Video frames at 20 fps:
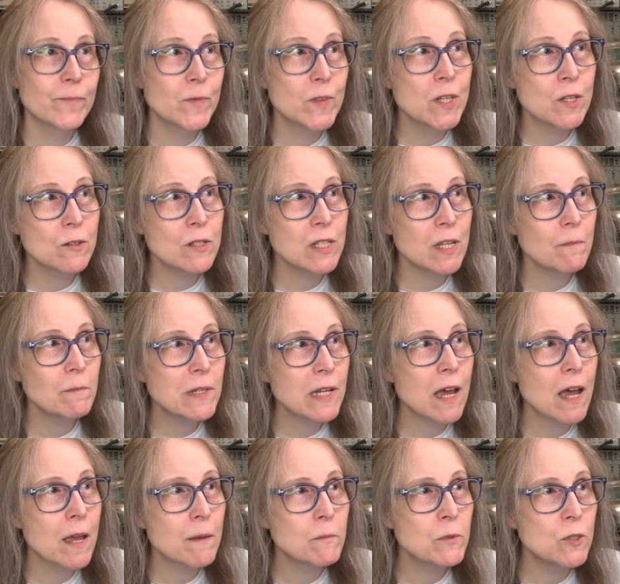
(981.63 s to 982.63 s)
you know,
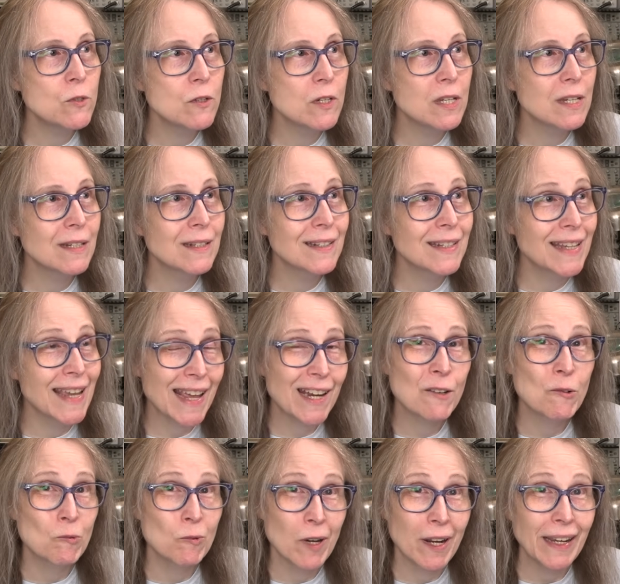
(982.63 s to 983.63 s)
sometimes you can get
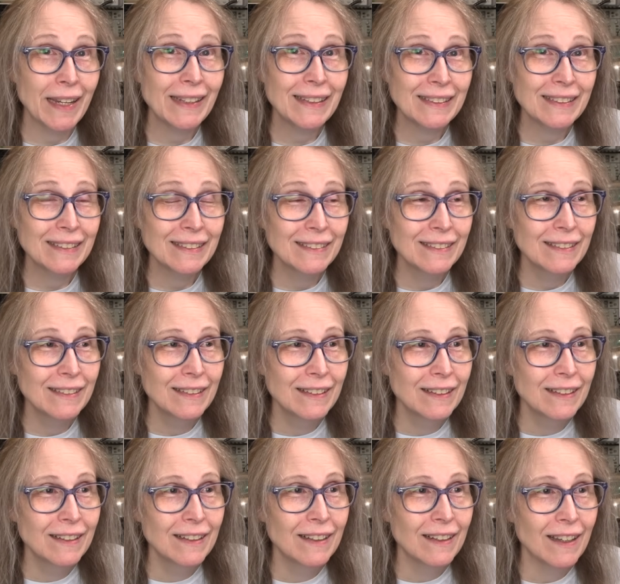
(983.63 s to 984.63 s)
it right
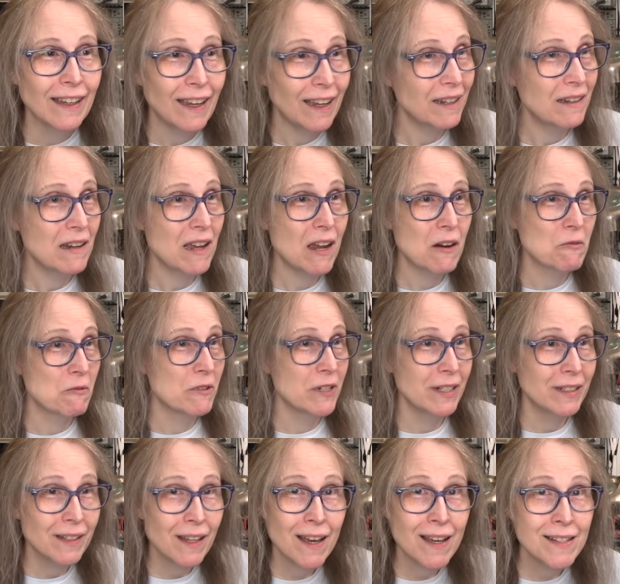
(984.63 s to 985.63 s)
and not
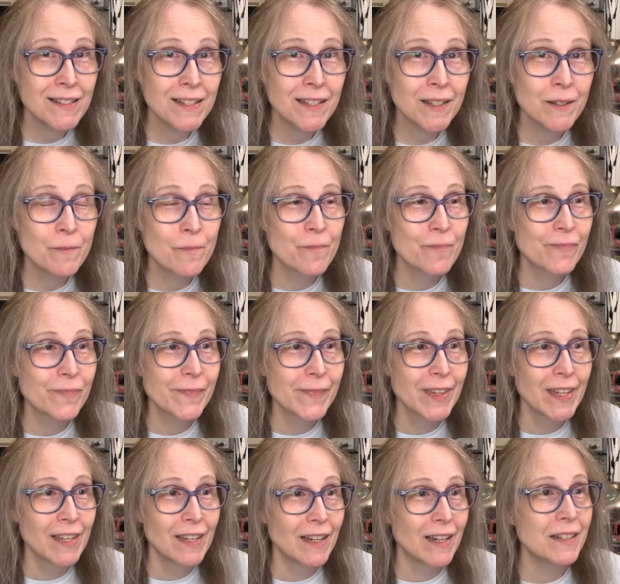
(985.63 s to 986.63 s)
realize it
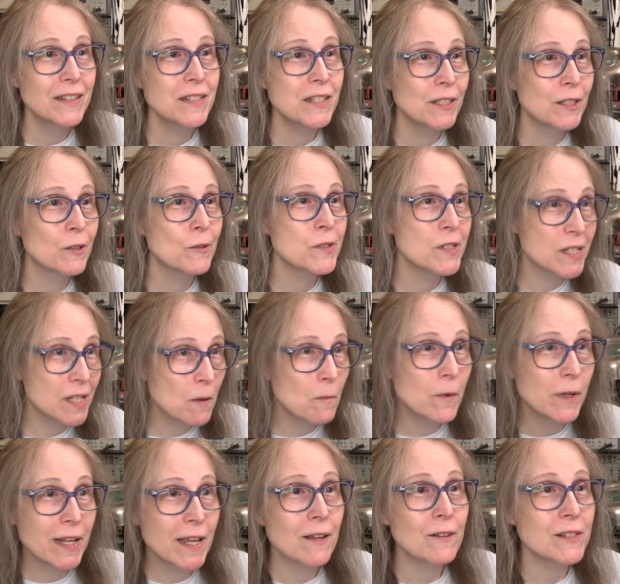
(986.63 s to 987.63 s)
until
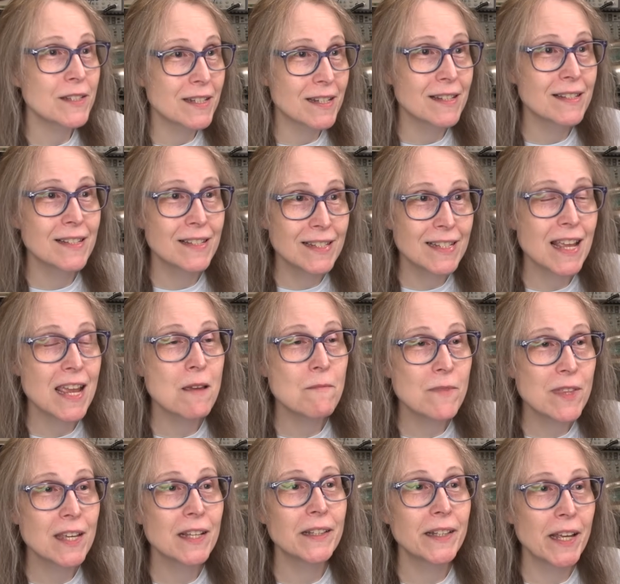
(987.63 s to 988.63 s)
someone else does the same
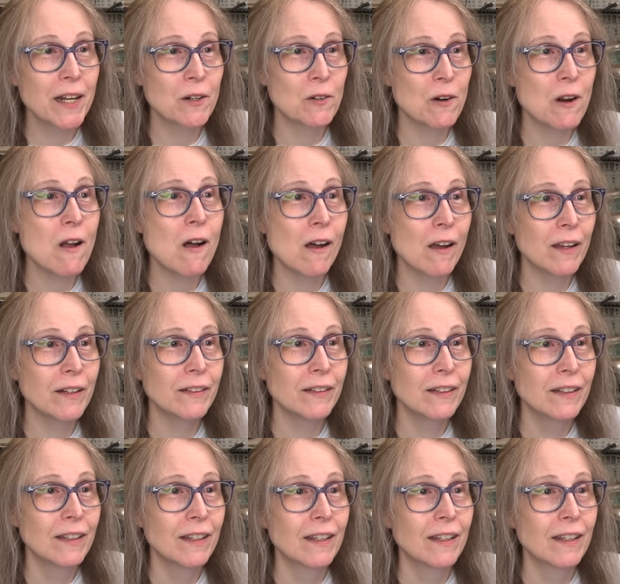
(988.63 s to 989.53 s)
thing later on